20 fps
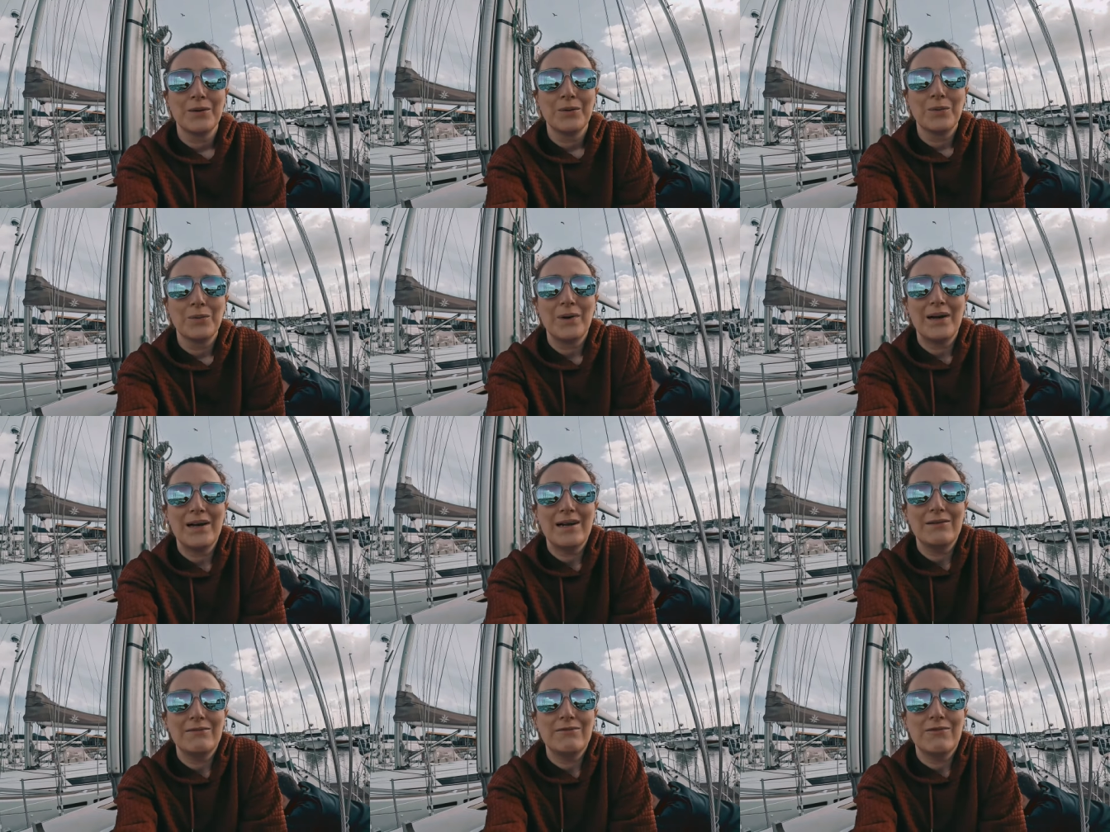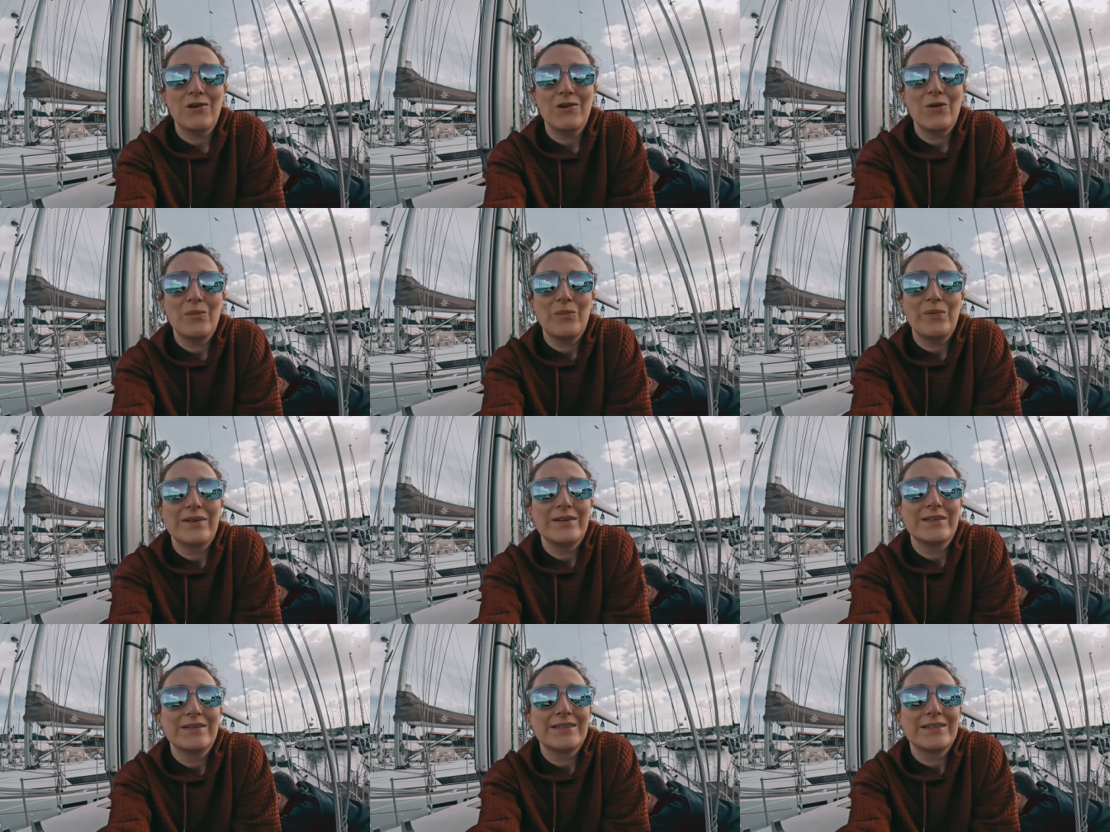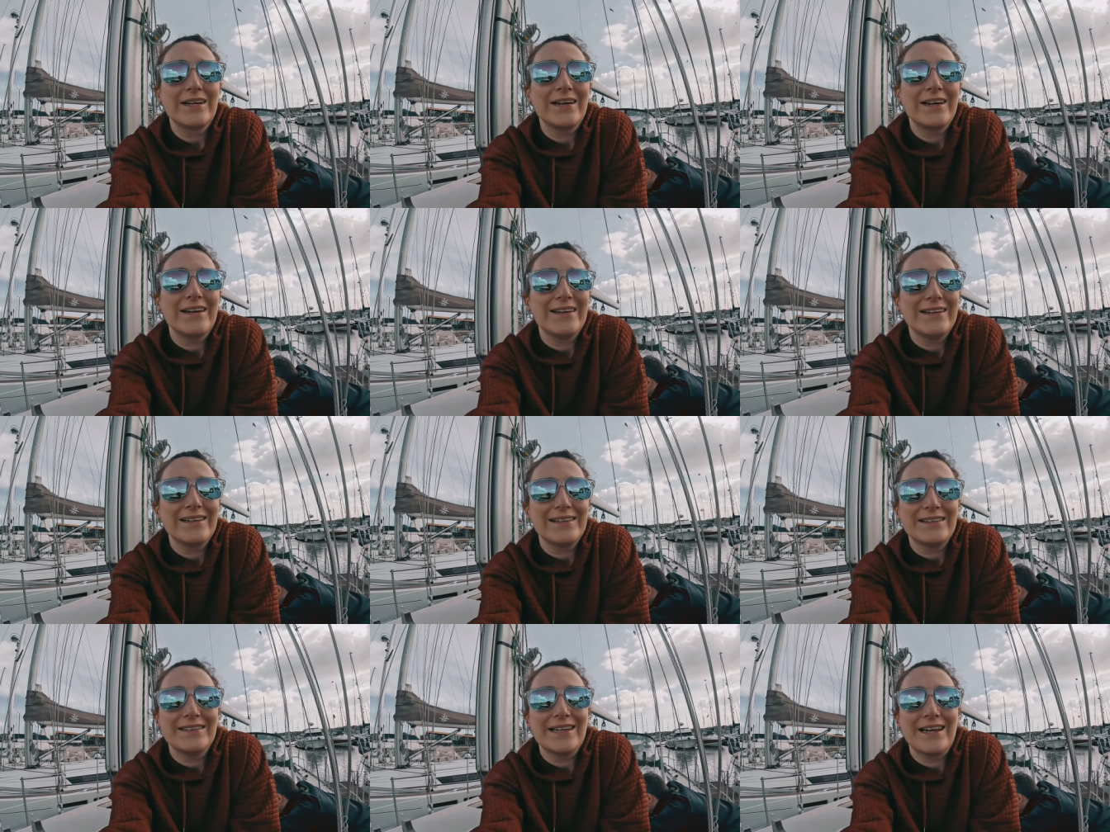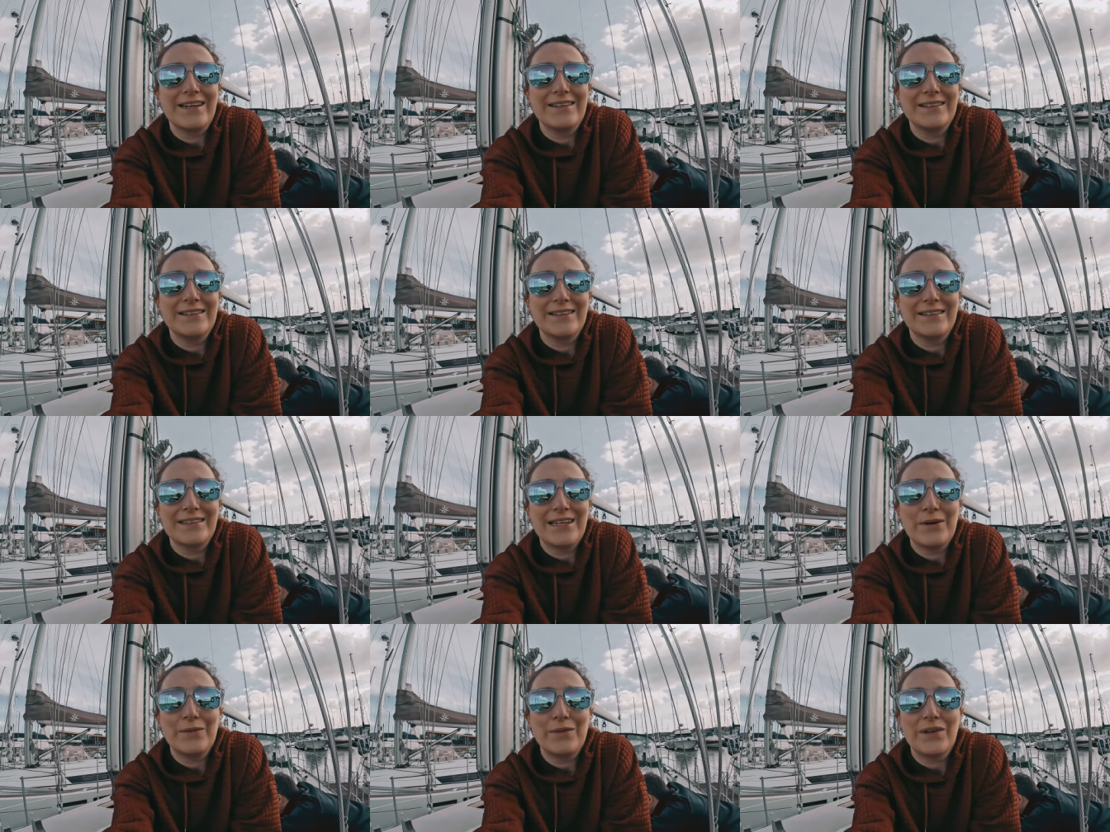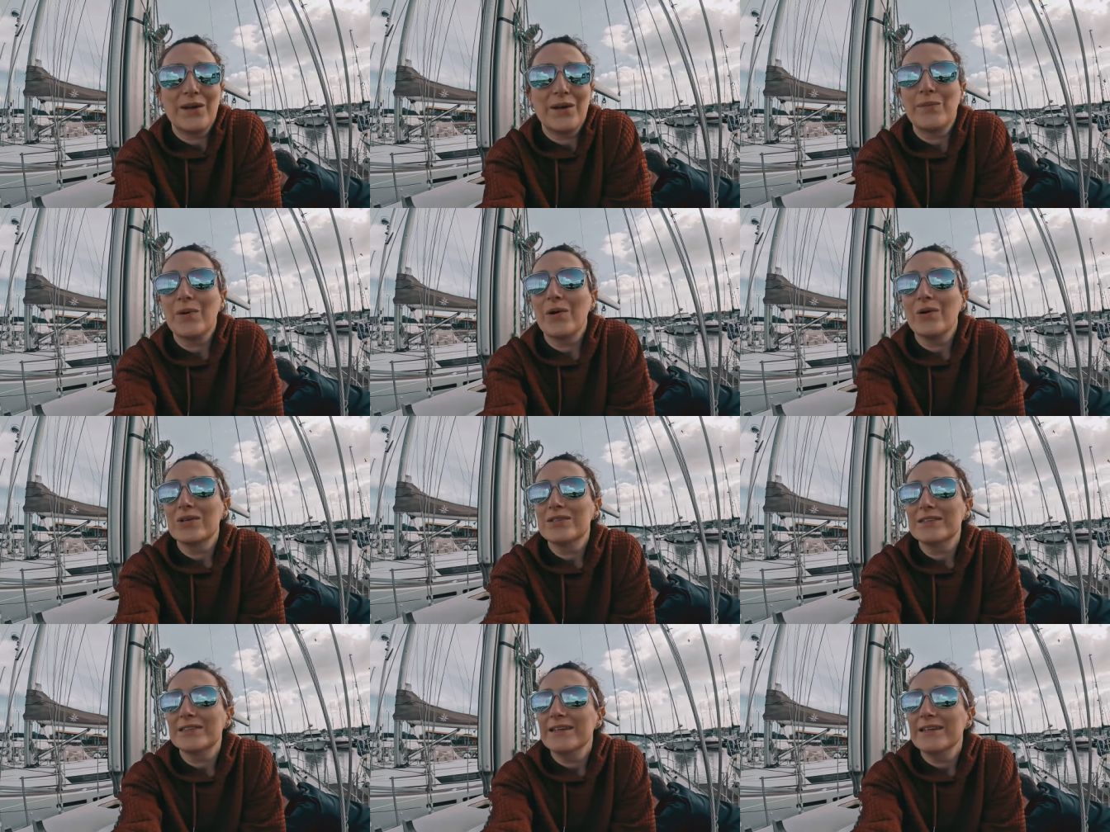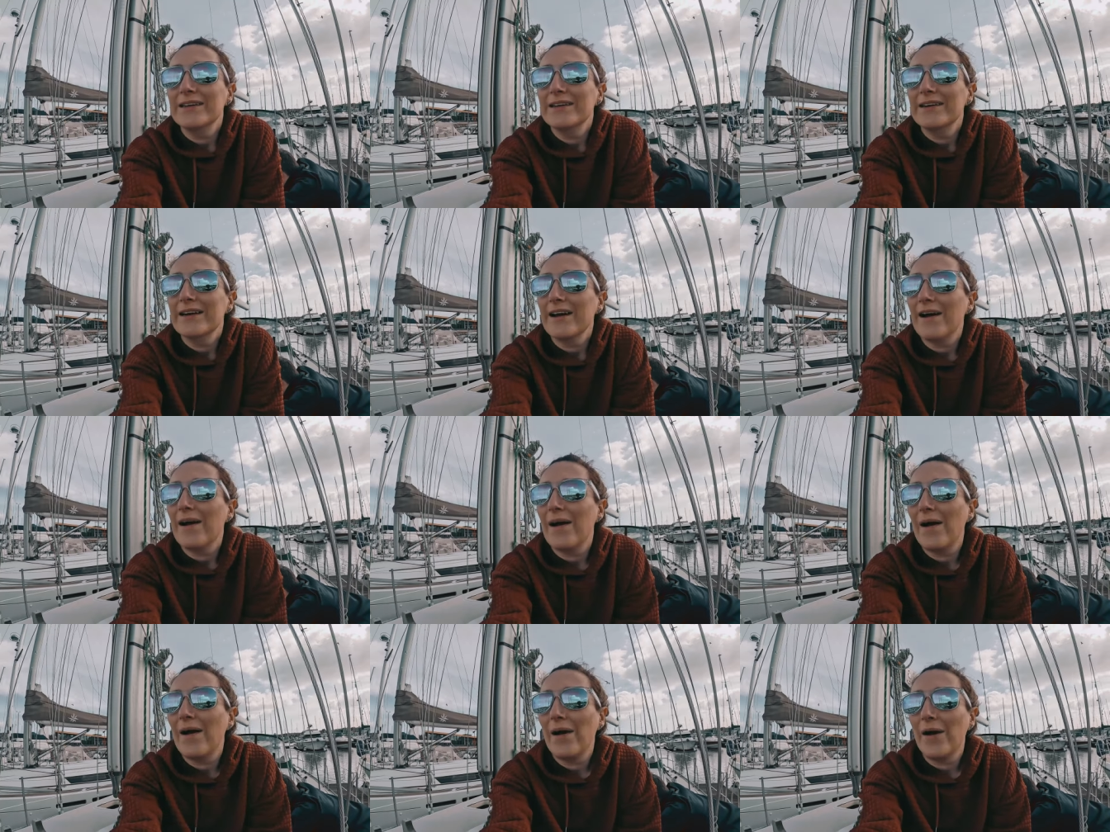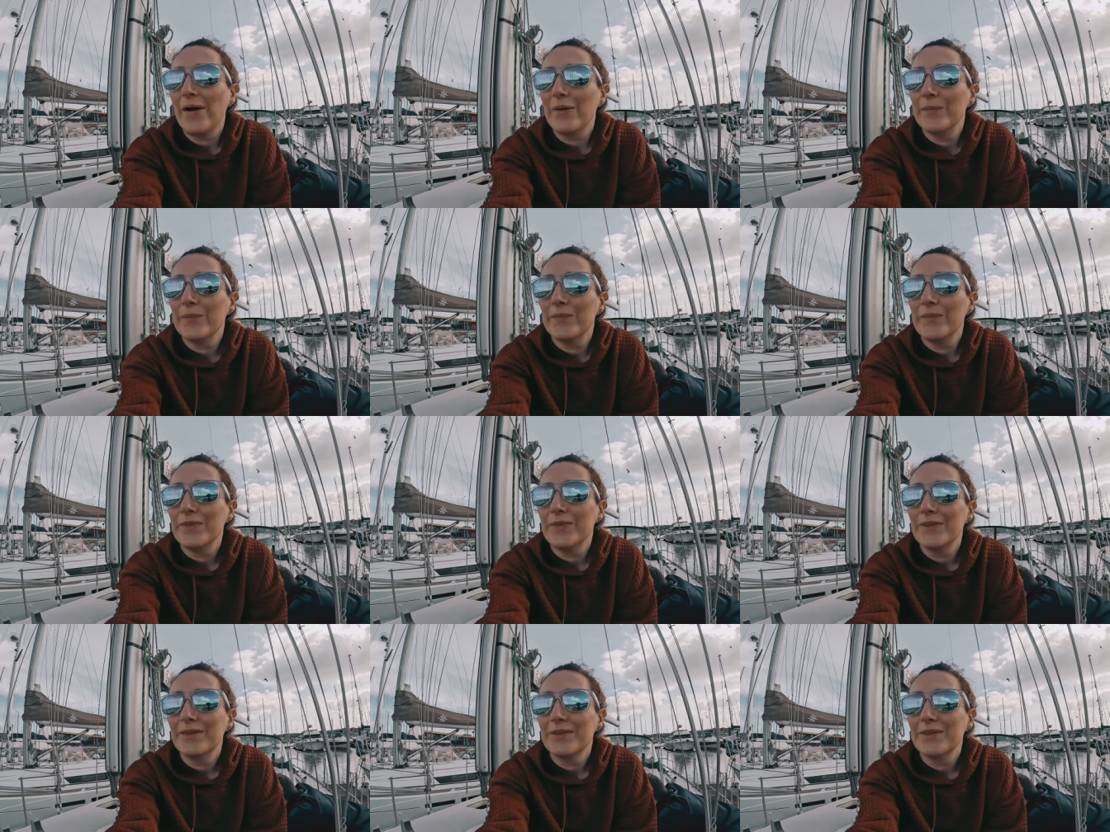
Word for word: While Rob is uh, sanding down the epoxy, um,